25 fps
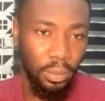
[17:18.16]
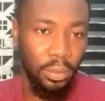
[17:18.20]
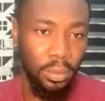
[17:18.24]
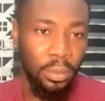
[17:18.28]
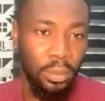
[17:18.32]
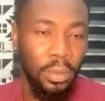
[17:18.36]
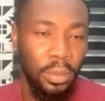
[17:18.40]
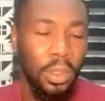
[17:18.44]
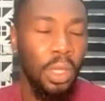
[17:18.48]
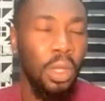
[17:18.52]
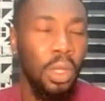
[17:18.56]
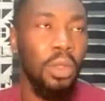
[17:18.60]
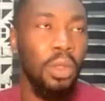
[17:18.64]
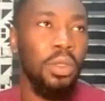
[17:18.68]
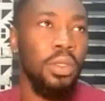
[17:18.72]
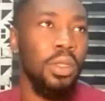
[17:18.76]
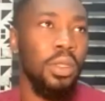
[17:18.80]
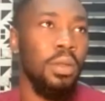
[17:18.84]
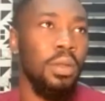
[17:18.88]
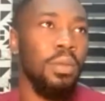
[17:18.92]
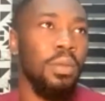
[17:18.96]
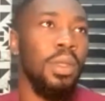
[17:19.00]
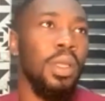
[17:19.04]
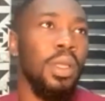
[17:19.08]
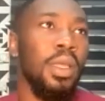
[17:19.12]

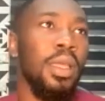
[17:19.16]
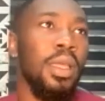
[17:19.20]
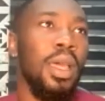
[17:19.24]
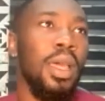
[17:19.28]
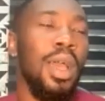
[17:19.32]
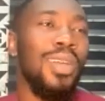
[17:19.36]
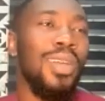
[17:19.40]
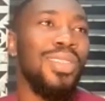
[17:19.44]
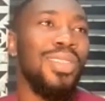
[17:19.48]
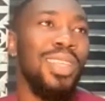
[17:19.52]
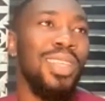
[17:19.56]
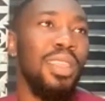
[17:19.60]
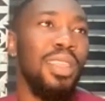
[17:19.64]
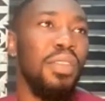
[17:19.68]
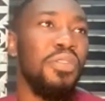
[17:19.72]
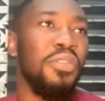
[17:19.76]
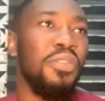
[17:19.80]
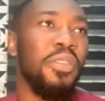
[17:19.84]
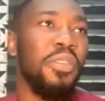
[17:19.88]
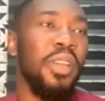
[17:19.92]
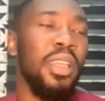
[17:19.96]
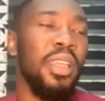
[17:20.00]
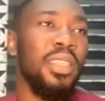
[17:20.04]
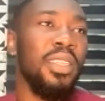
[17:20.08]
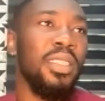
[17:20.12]
Awesome. I'll say the
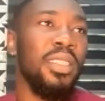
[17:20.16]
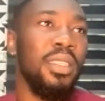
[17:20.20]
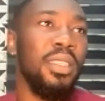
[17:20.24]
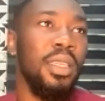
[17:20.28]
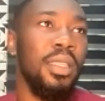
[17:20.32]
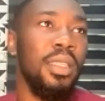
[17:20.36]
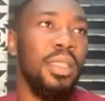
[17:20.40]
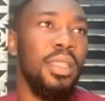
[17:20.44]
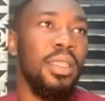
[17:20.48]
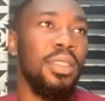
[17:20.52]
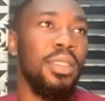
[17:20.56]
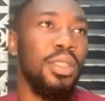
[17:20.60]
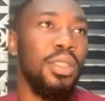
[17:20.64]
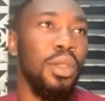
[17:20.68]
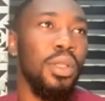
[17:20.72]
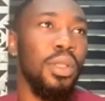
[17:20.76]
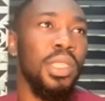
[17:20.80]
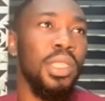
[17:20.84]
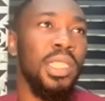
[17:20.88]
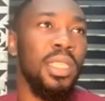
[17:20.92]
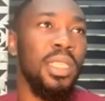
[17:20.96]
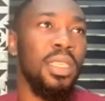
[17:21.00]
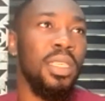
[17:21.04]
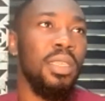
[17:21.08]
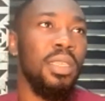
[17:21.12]
first thing is your
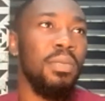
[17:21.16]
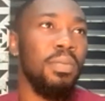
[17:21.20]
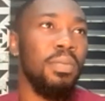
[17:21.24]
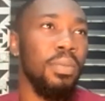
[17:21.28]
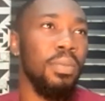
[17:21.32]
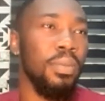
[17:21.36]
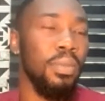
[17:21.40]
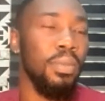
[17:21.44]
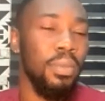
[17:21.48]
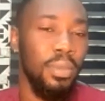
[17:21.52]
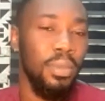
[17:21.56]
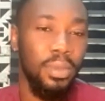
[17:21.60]
team.